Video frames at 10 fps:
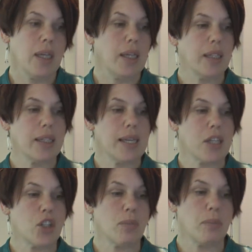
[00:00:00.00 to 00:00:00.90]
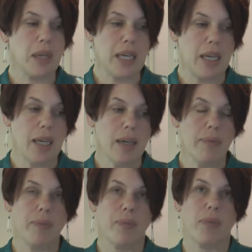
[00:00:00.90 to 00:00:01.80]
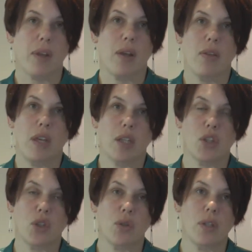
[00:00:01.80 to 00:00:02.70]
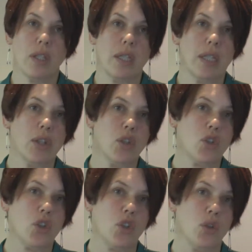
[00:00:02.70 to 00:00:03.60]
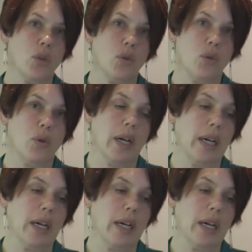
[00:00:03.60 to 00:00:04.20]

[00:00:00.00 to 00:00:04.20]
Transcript: In section B, the student needs to